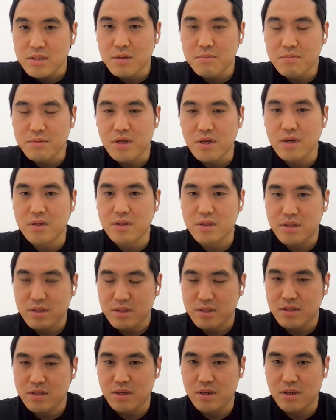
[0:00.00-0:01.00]
of the
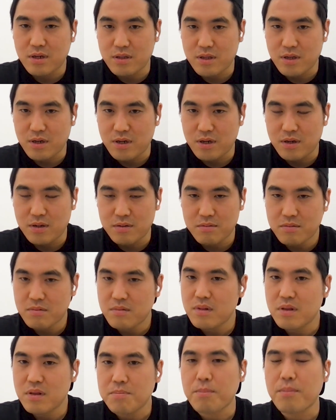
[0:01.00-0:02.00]
the the
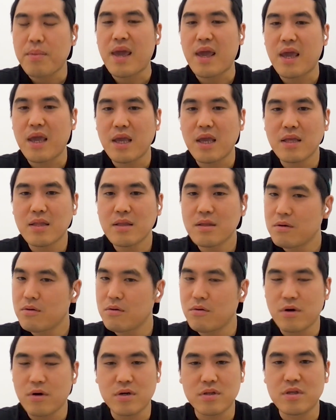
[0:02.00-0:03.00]
pain
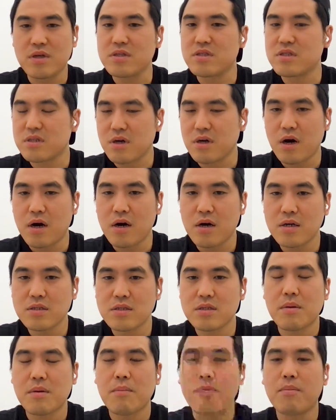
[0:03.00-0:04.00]
or the scars
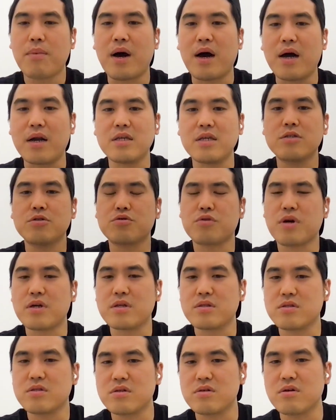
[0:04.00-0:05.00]
body trying
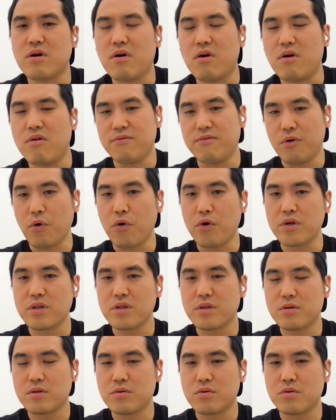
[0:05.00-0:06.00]
to avoid
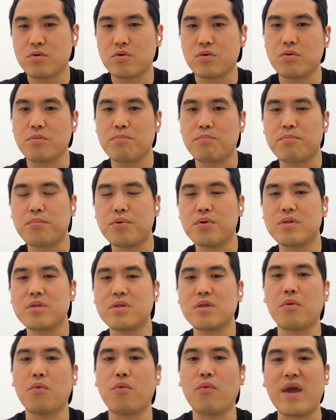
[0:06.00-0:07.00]
to put
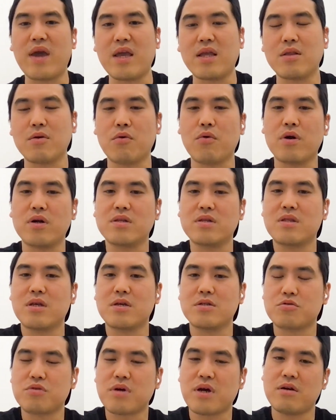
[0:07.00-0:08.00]
the weight or the
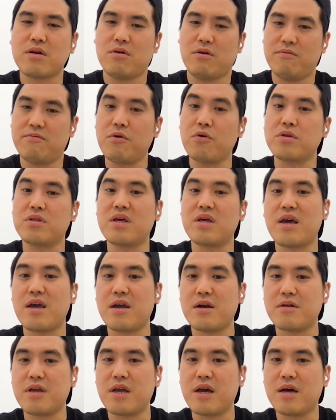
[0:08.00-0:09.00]
try to avoid the
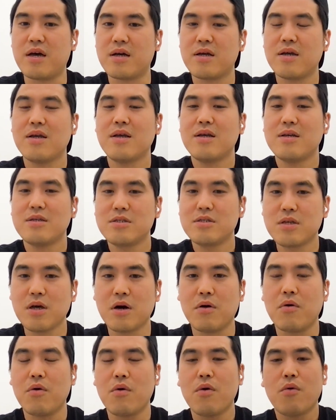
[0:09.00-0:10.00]
area
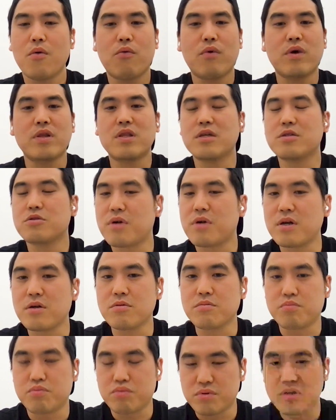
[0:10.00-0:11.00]
so when they try to
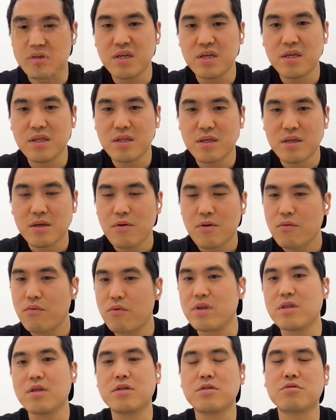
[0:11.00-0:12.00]
breathe
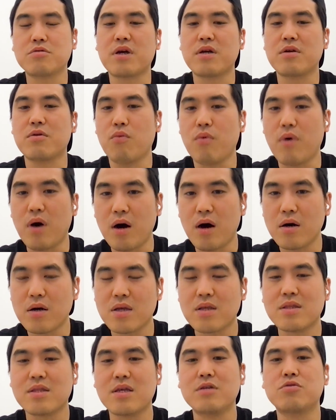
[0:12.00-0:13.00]
when they try to
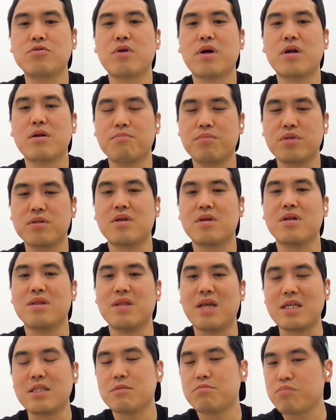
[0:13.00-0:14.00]
walk, they try to put the
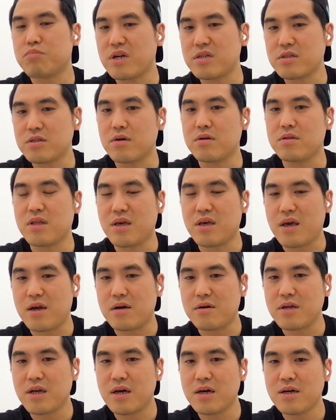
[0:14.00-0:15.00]
less pressure on the
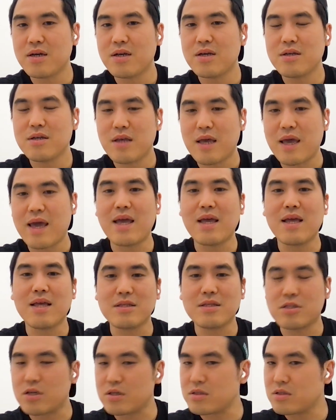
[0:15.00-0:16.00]
area
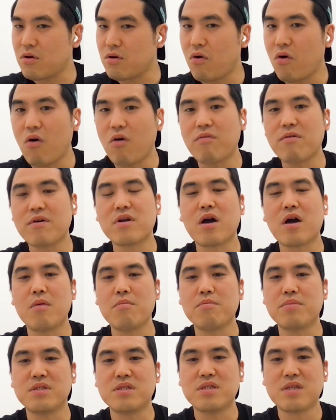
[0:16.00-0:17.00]
and just
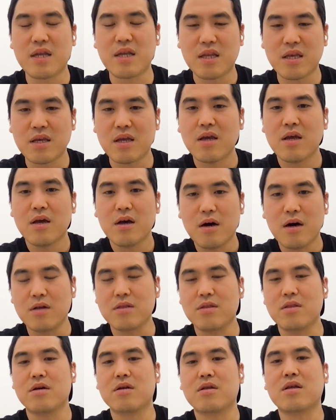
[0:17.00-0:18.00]
overcompensating on
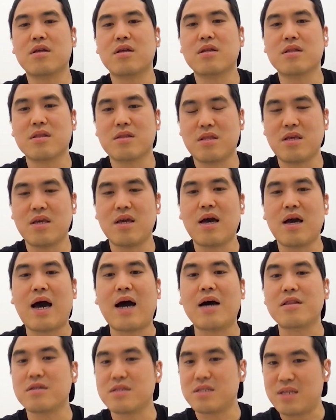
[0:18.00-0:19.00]
the, the
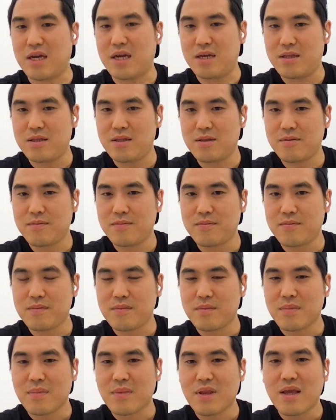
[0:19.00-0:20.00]
other side.
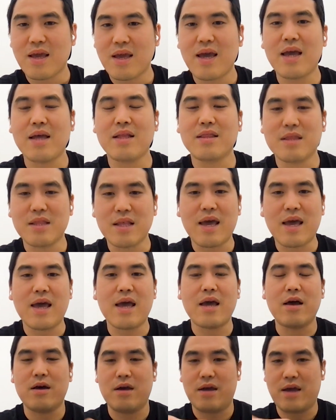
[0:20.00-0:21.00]
And
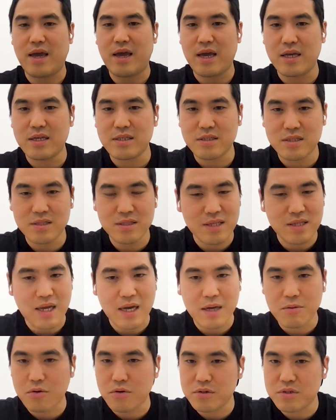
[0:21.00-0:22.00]
as
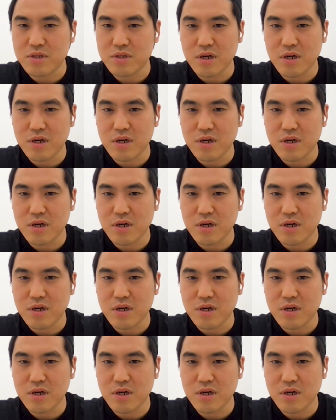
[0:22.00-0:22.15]
time goes